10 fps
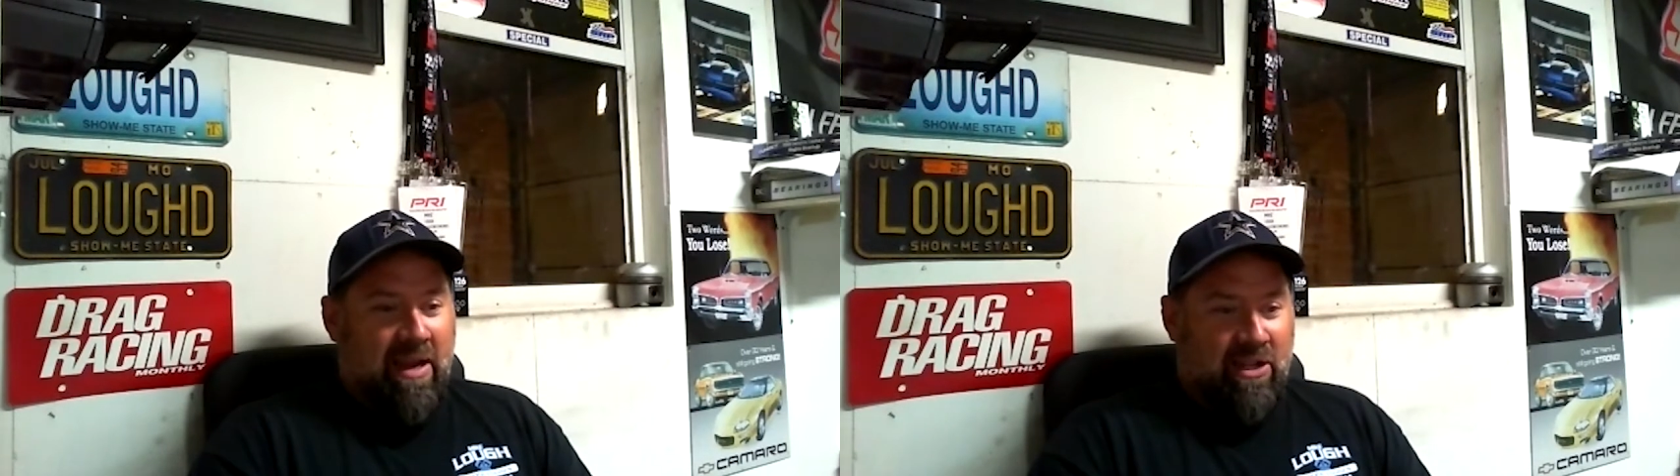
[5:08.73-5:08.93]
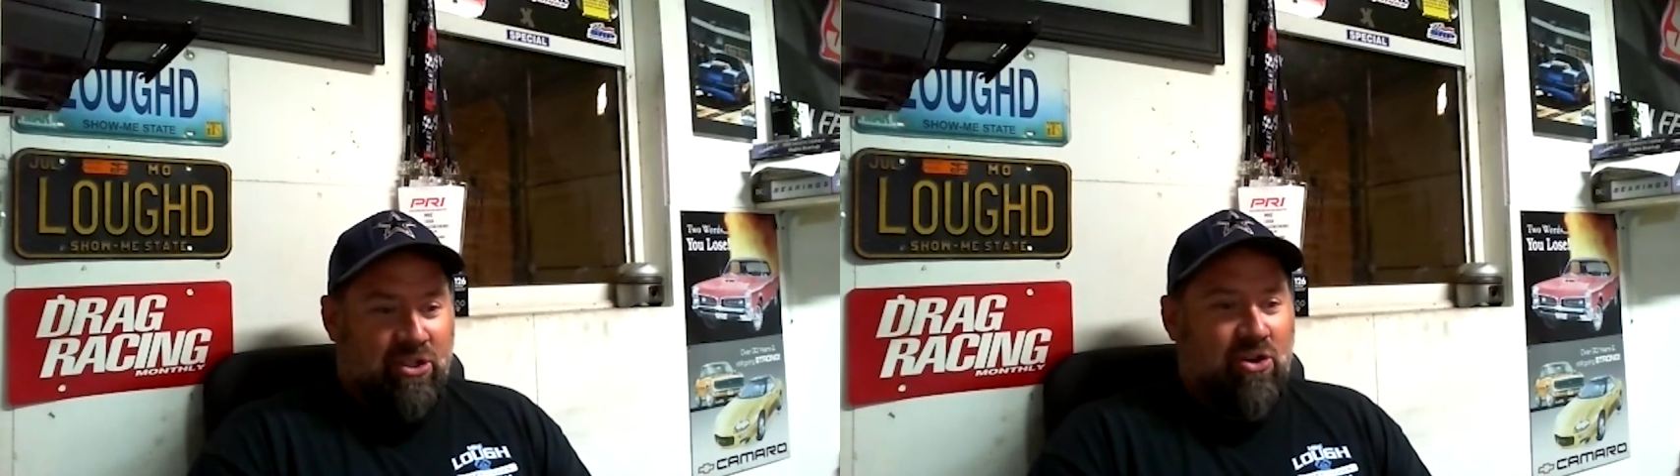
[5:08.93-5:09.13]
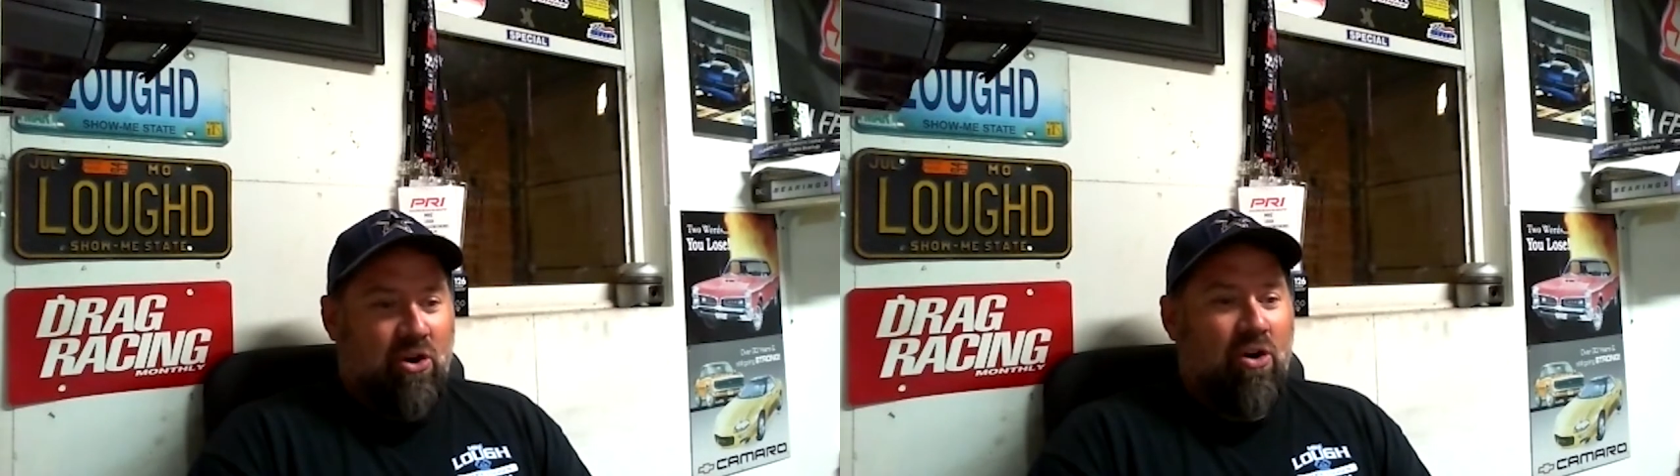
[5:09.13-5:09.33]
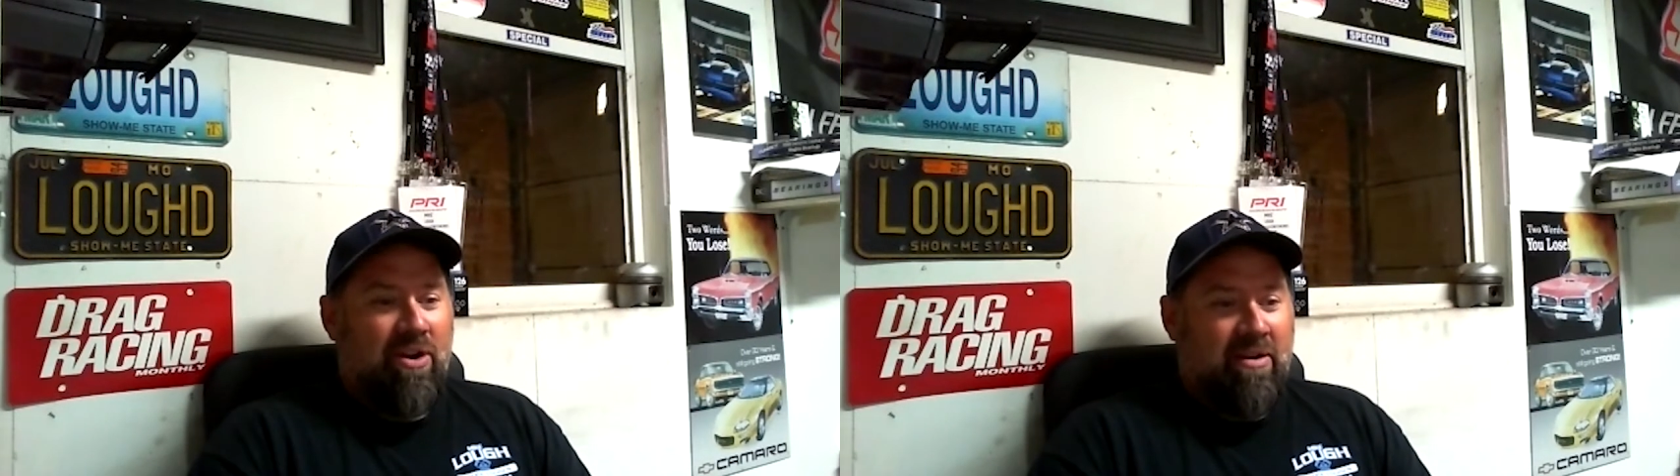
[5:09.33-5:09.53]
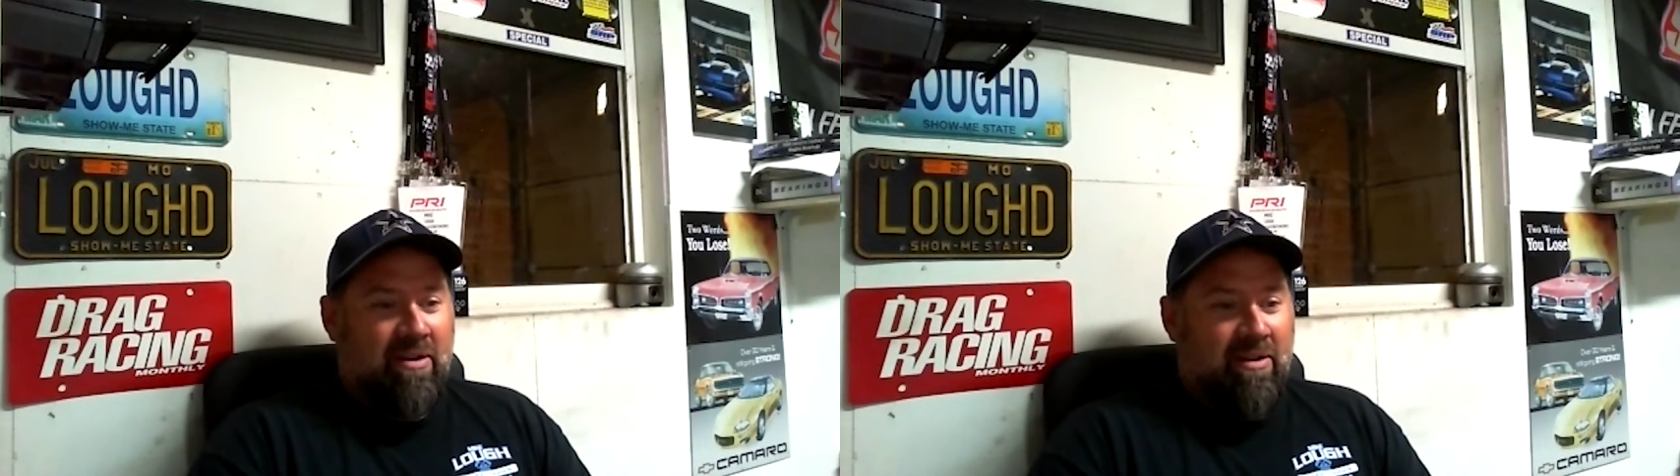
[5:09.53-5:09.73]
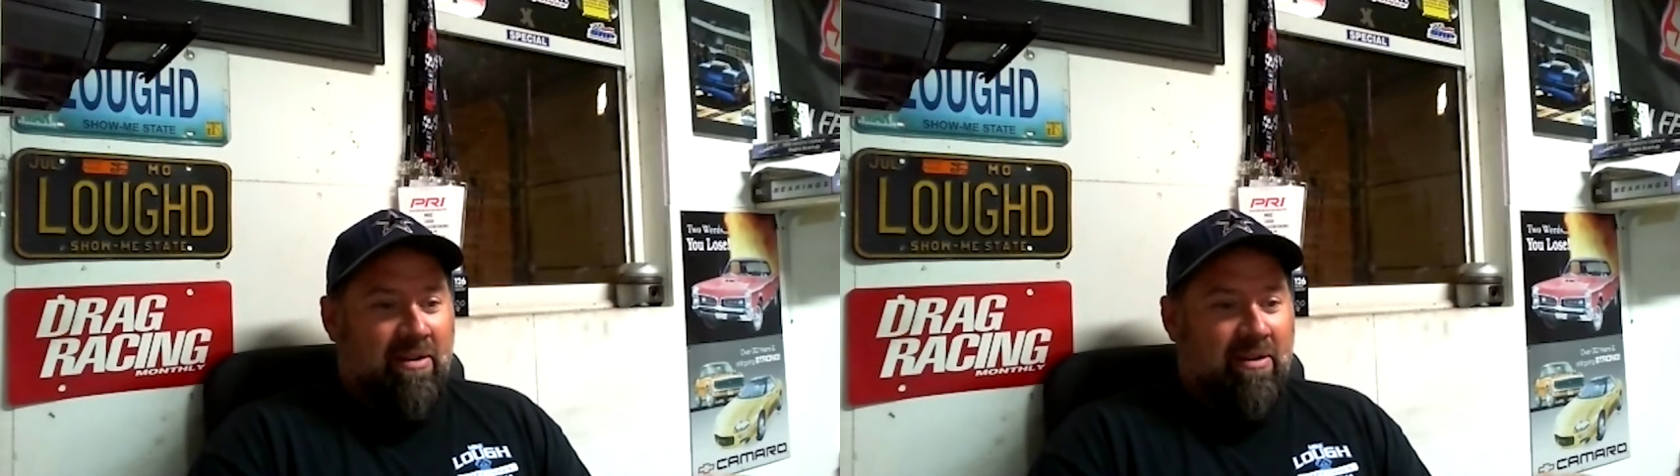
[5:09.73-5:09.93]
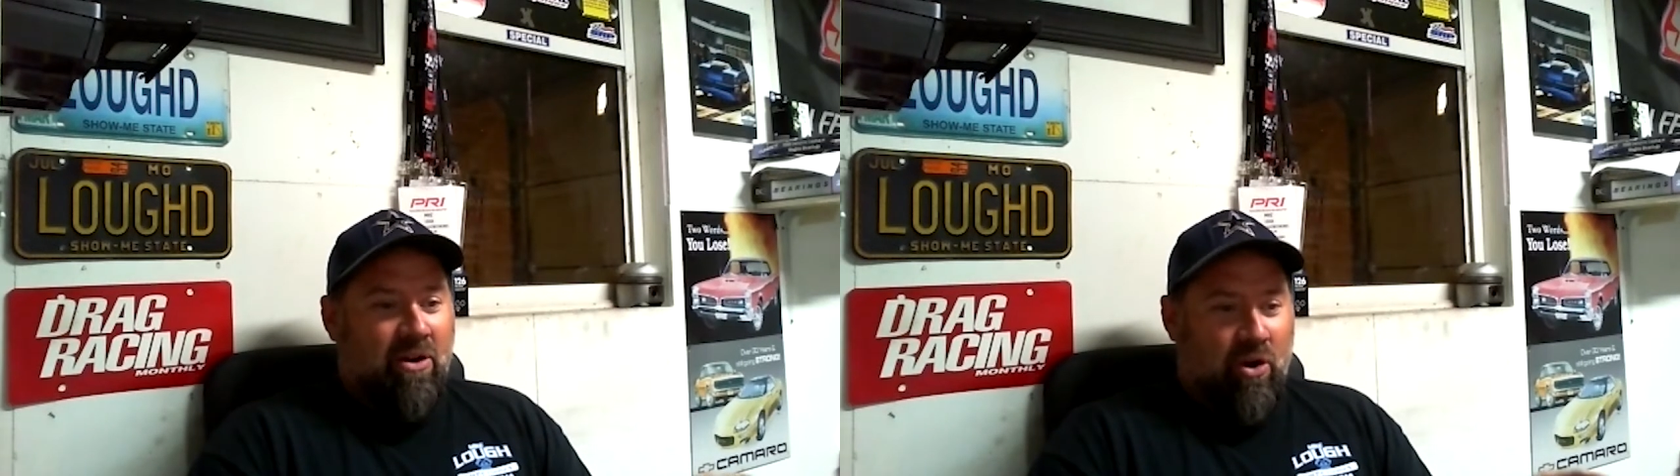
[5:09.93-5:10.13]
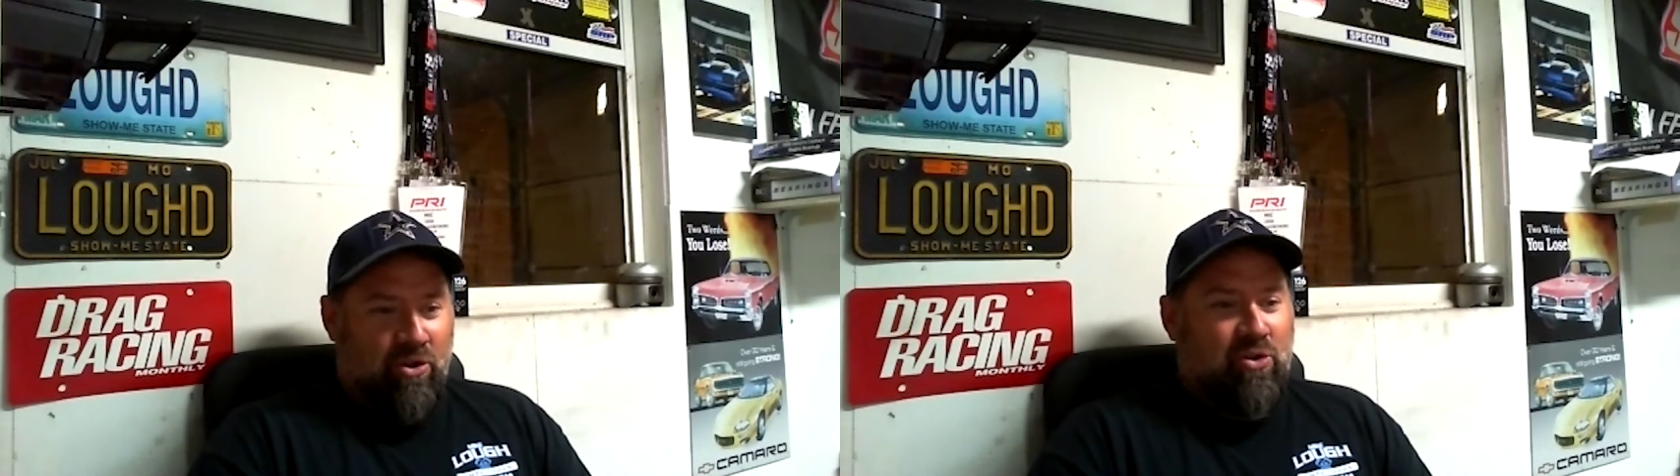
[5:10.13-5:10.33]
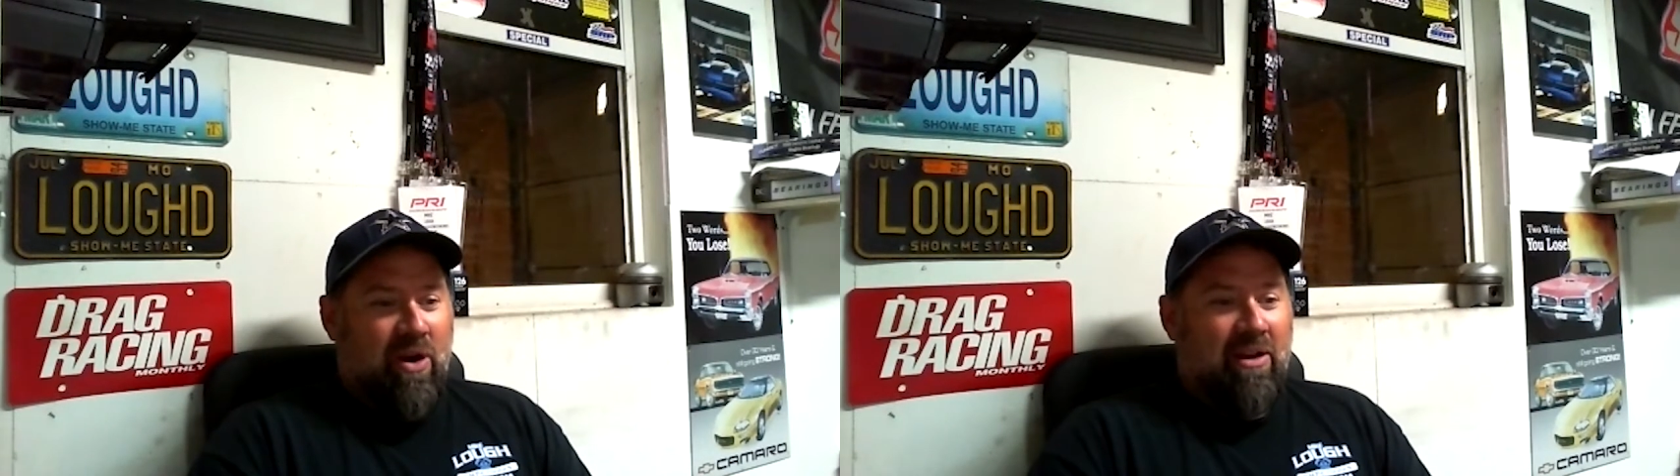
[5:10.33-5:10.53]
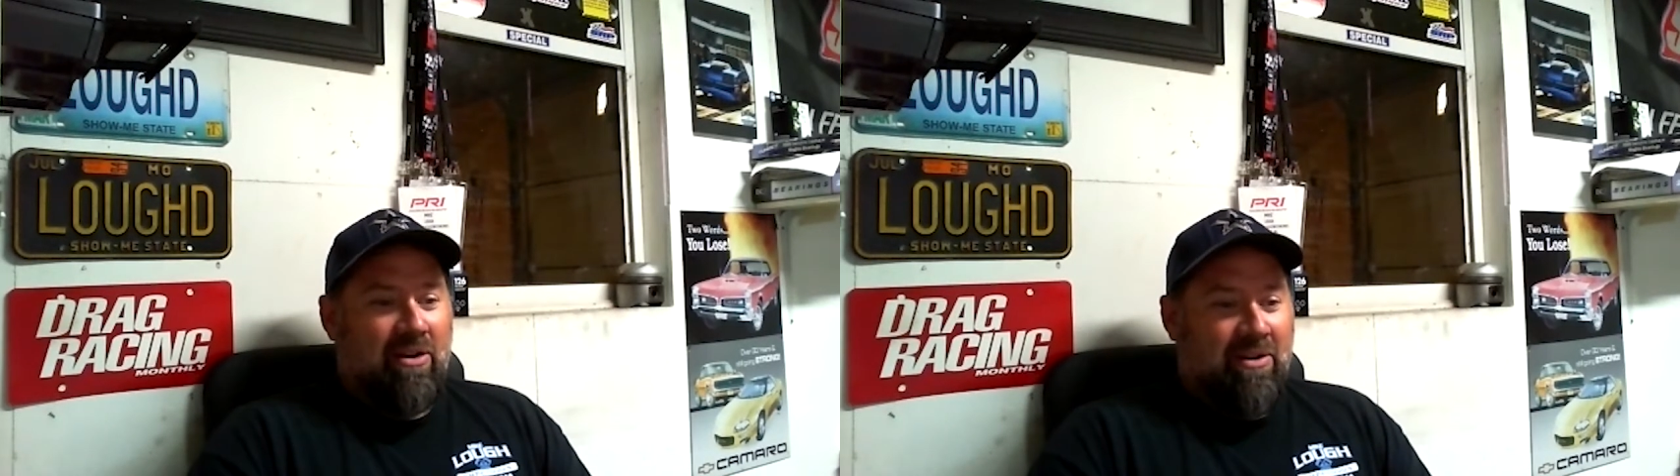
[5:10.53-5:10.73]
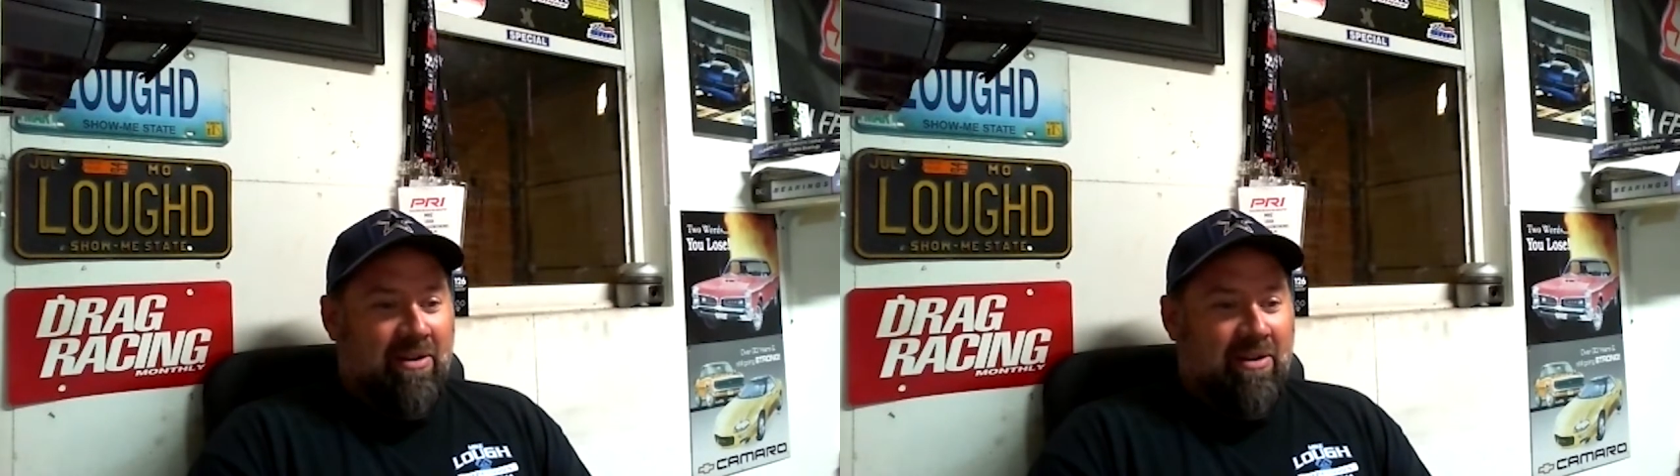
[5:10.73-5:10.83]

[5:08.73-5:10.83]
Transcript: and it started on the trailer.